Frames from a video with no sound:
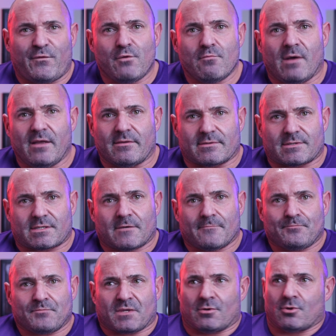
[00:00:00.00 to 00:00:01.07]
a few months.
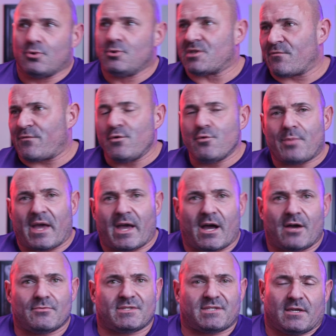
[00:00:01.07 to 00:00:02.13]
Lose a few
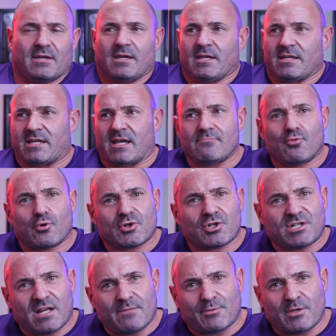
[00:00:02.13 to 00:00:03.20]
pounds, get more
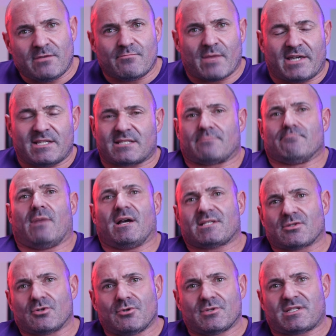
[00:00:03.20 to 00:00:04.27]
shapely, nice
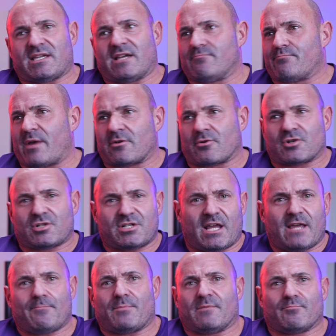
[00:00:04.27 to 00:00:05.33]
muscles, get better
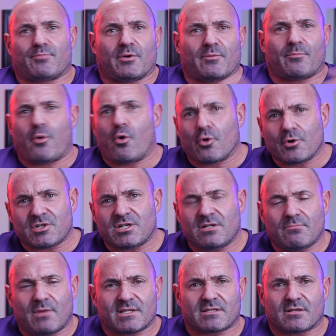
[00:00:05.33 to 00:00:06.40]
shape and
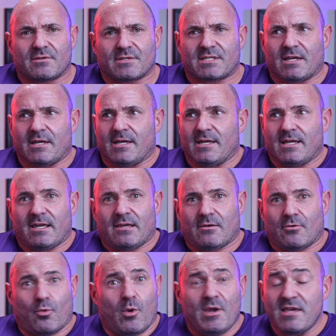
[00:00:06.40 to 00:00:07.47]
proportion muscles.
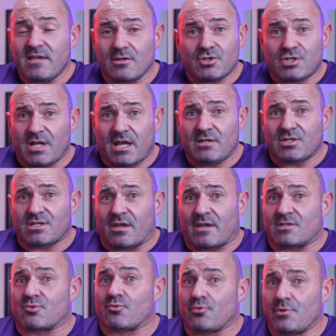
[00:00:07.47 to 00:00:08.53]
We can change
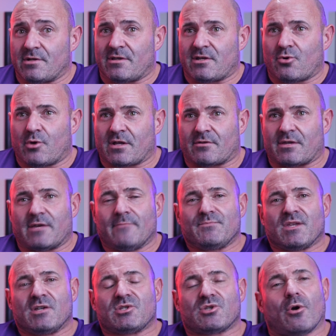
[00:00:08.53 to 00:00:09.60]
things really quickly.
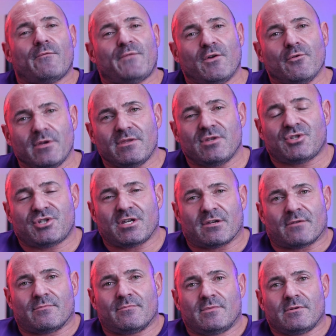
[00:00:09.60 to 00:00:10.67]
So if you're in the
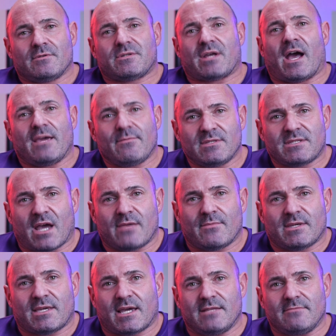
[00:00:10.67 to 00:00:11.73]
gym time and time
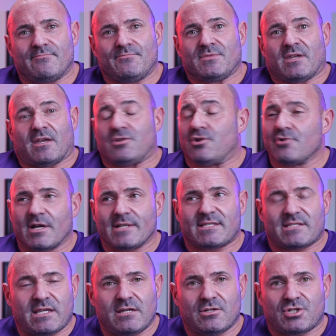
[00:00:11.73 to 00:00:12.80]
again, and you're not
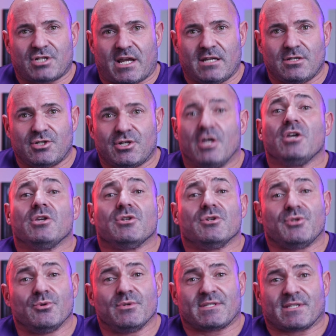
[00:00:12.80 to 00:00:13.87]
seeing change,
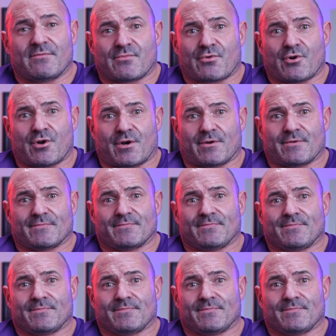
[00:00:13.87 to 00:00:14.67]
you're doing something wrong.